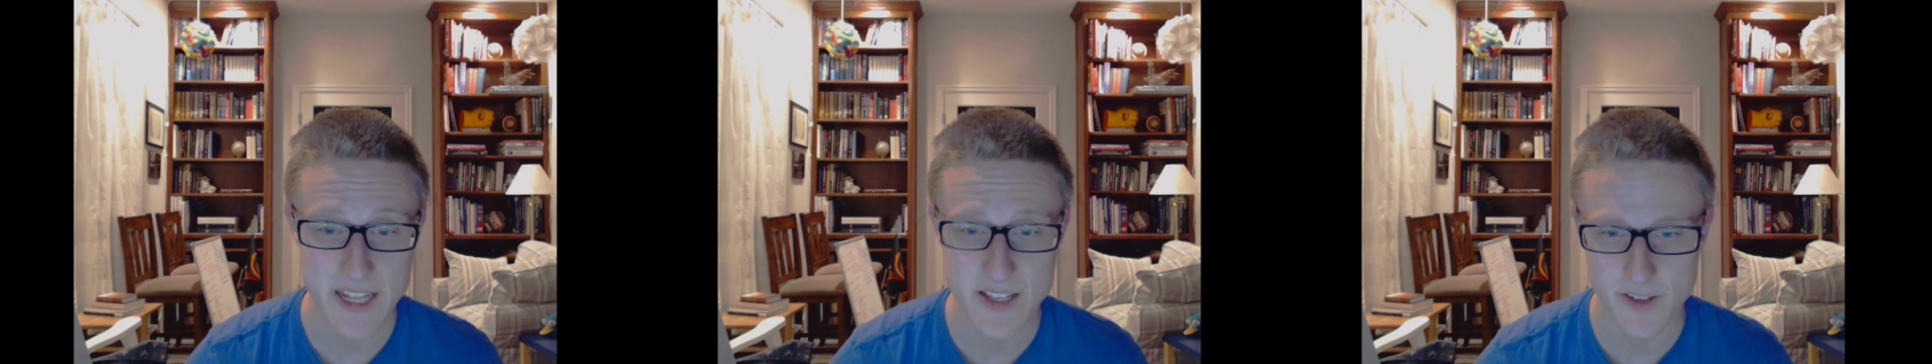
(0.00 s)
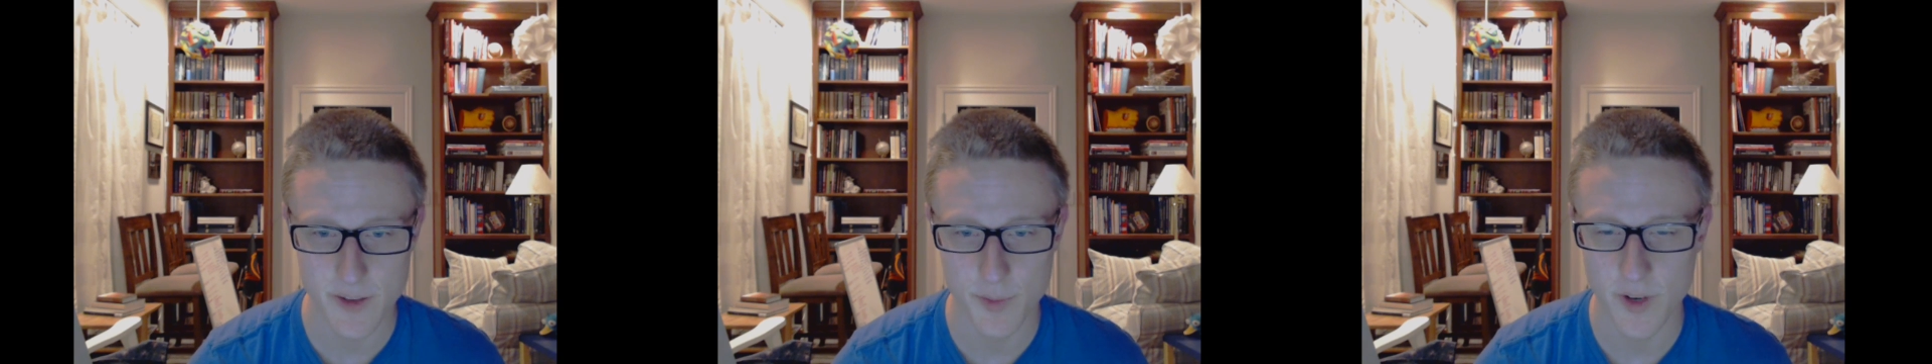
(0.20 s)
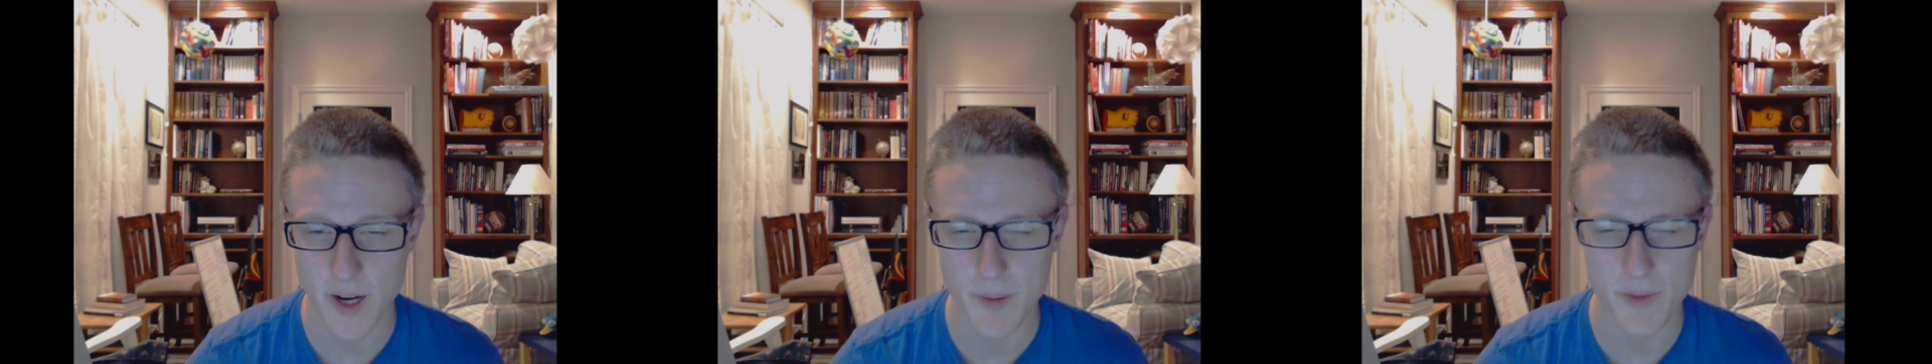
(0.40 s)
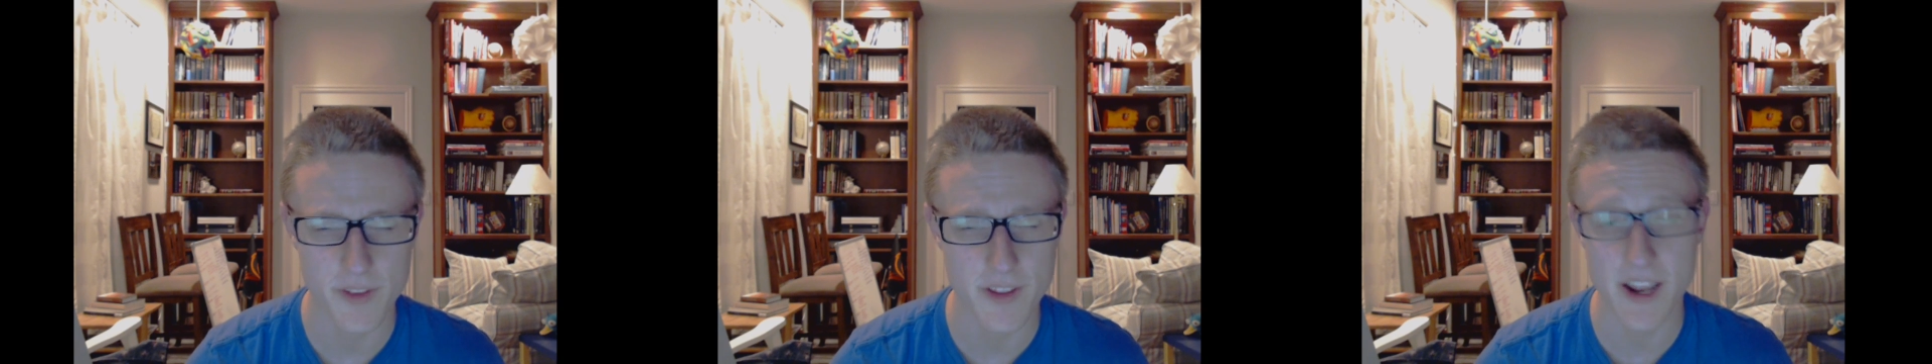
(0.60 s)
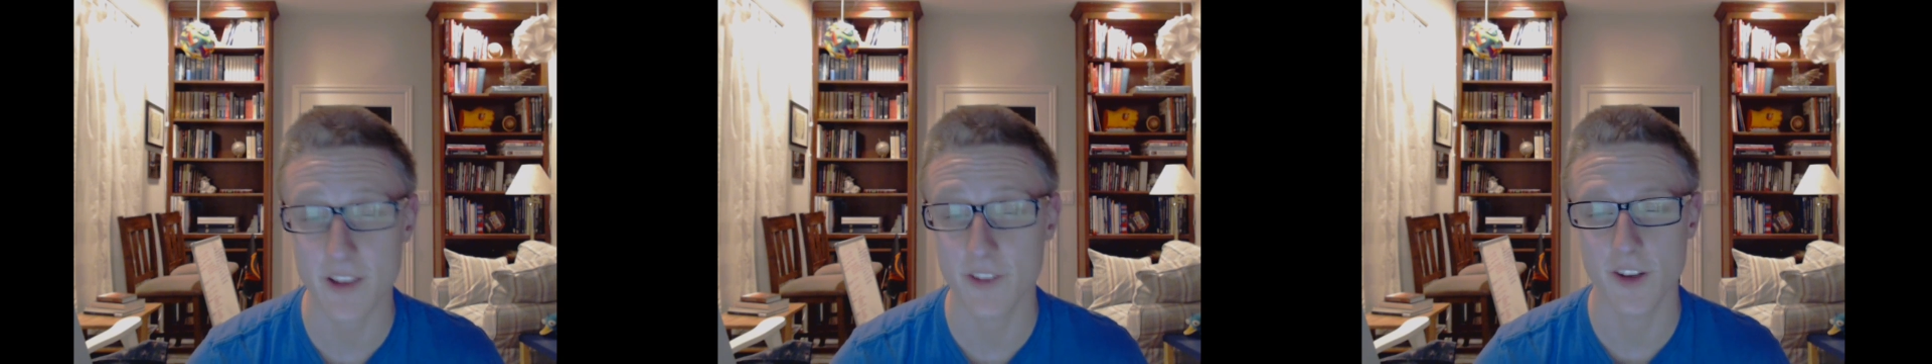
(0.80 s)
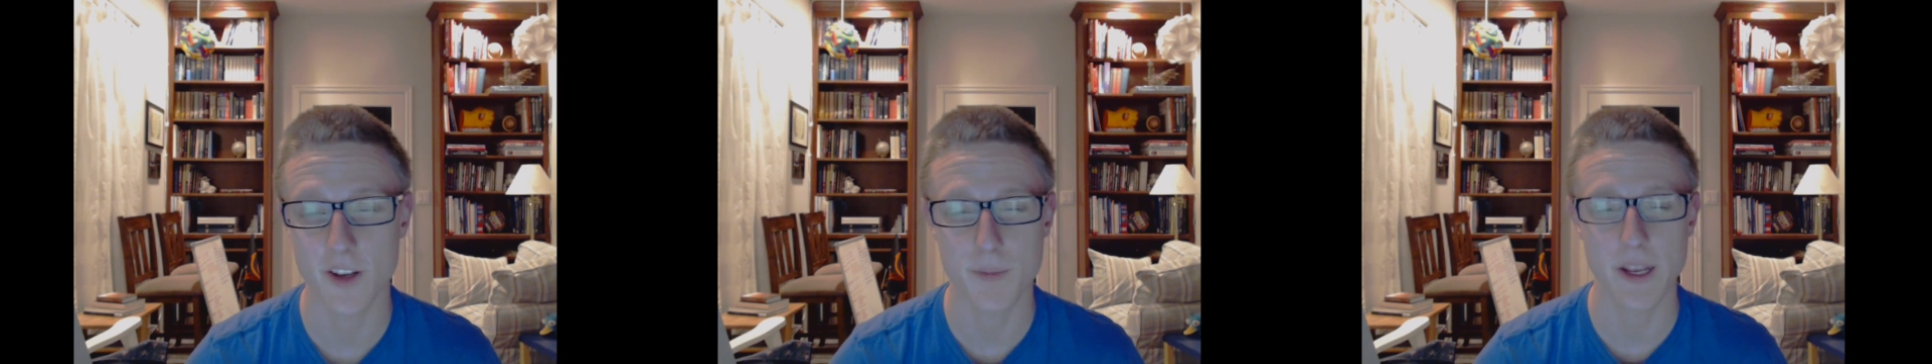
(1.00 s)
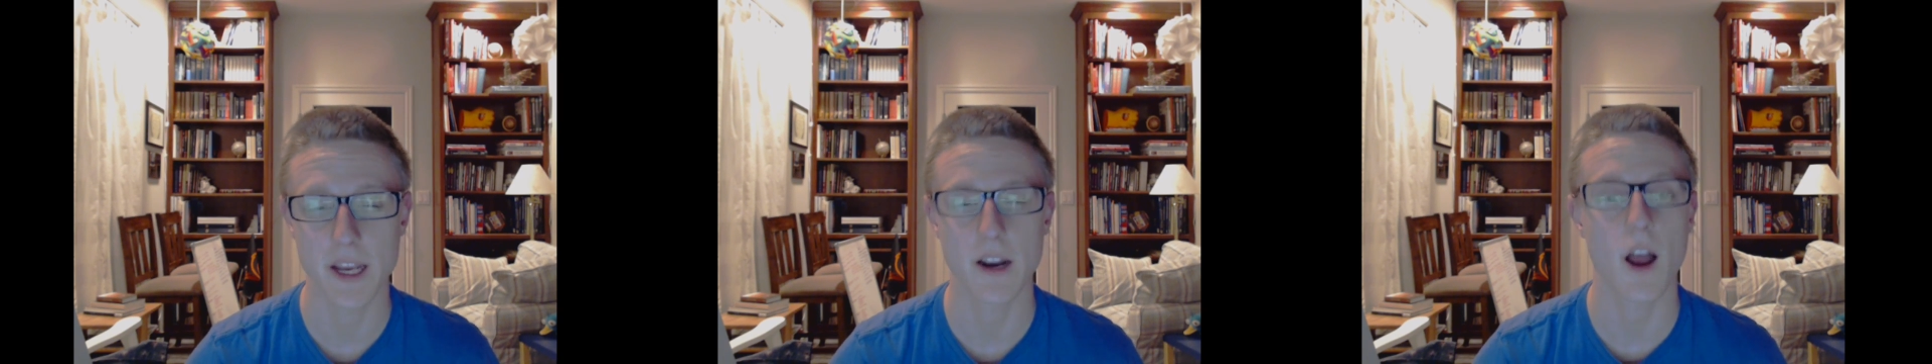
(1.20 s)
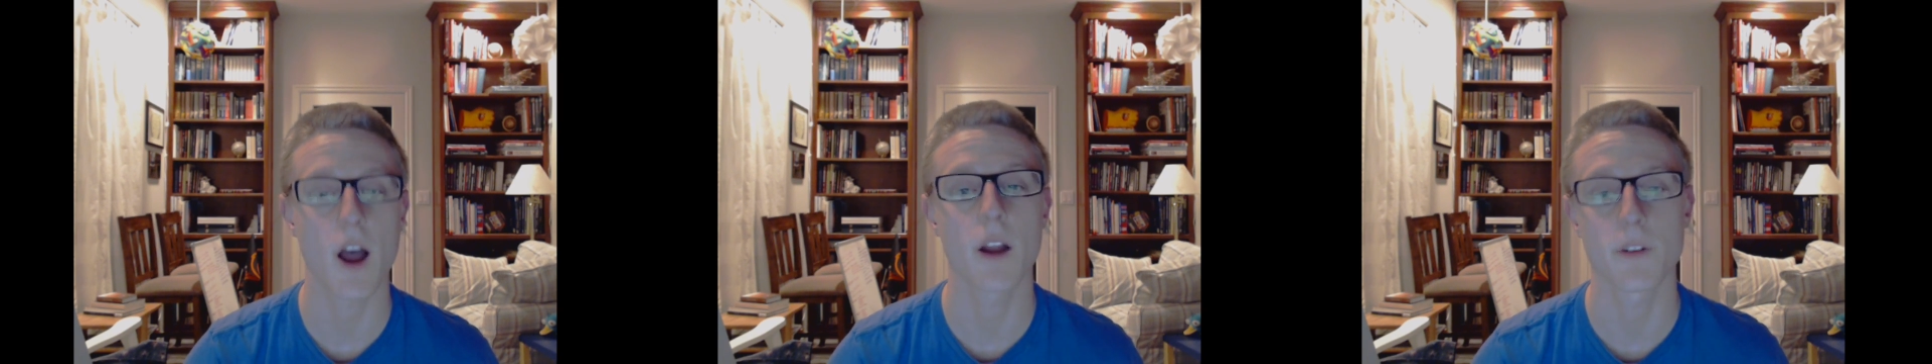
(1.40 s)
subscribers, and the next you could be at
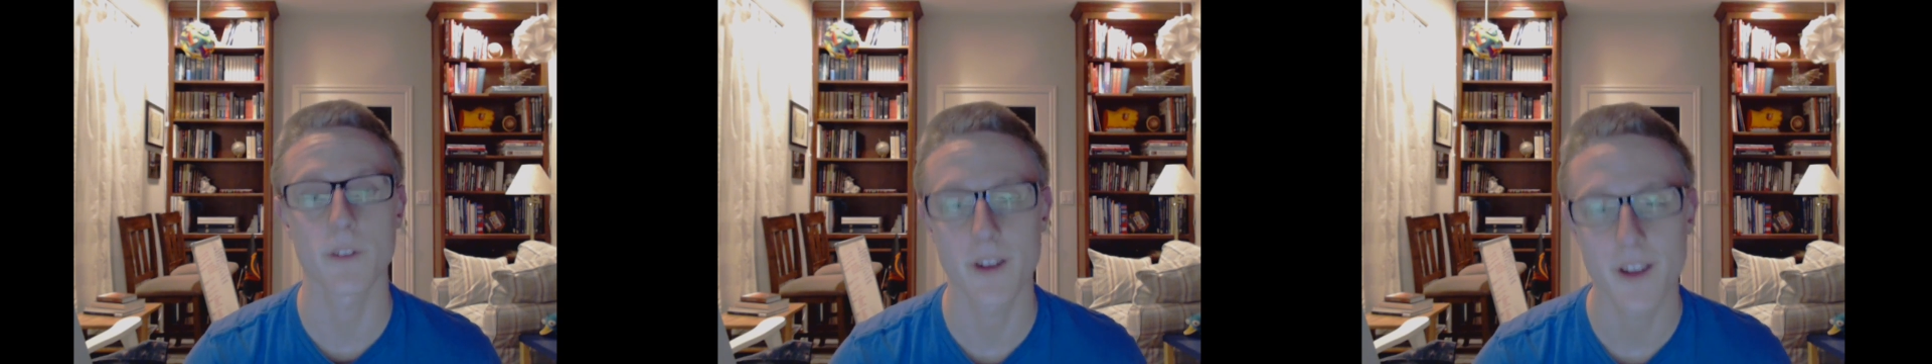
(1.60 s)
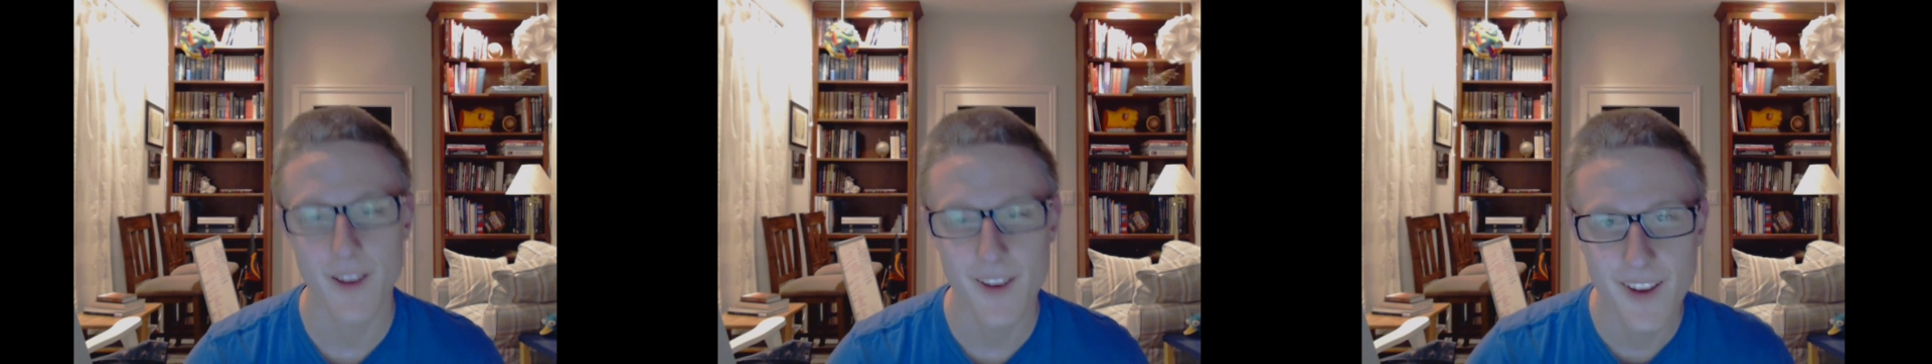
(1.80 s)
100.